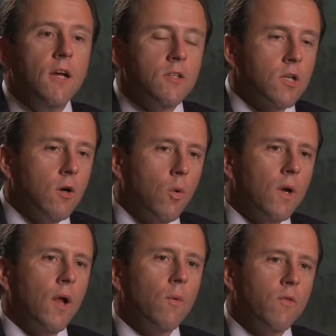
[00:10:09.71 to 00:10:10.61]

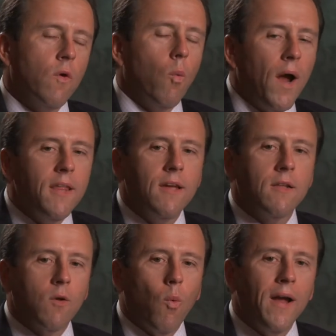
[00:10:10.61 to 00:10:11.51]
So the way
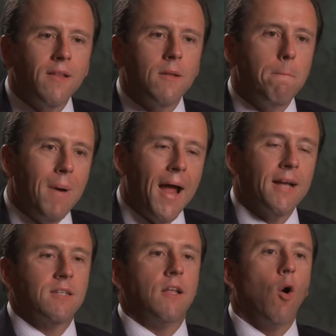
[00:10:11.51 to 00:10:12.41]
that the
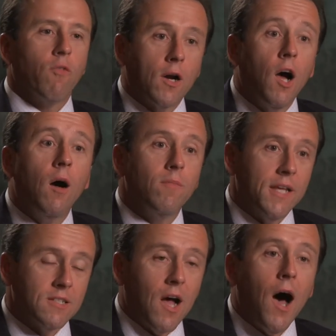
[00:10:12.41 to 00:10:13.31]
banks can overcome
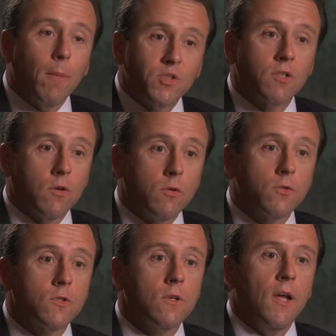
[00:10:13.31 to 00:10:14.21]
these
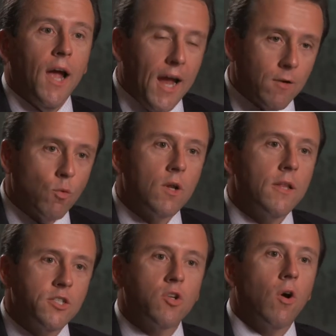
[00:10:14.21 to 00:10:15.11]
obstacles and
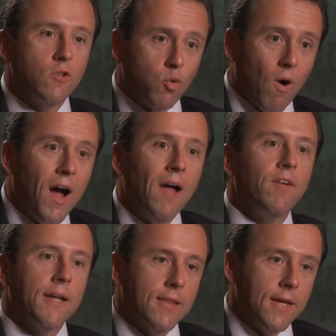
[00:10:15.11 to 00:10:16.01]
really start
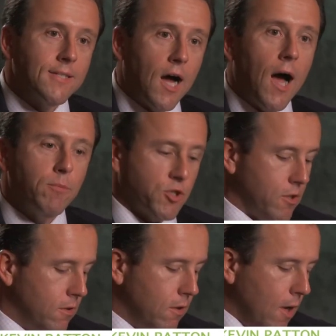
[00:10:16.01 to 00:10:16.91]
driving the
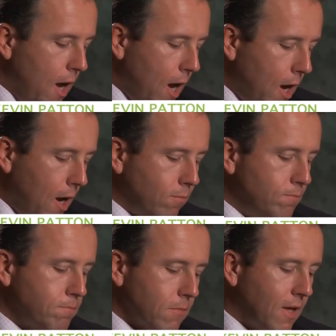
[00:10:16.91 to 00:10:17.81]
adoption
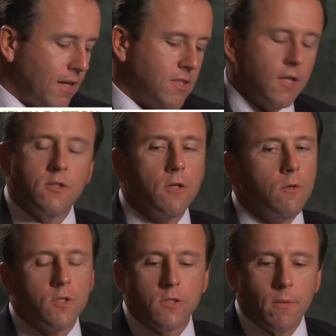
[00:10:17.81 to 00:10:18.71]
gets
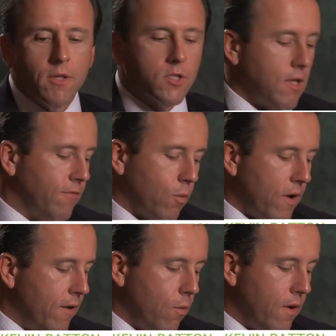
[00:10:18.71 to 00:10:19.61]
into some of the stuff that
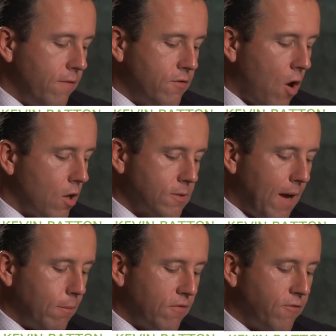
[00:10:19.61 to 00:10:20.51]
we've talked
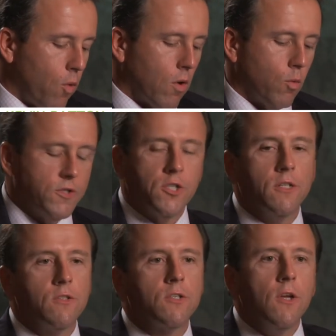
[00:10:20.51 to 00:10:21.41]
about before, which
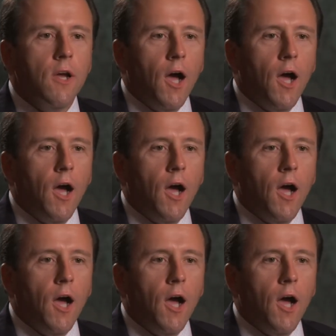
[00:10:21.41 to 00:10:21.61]
is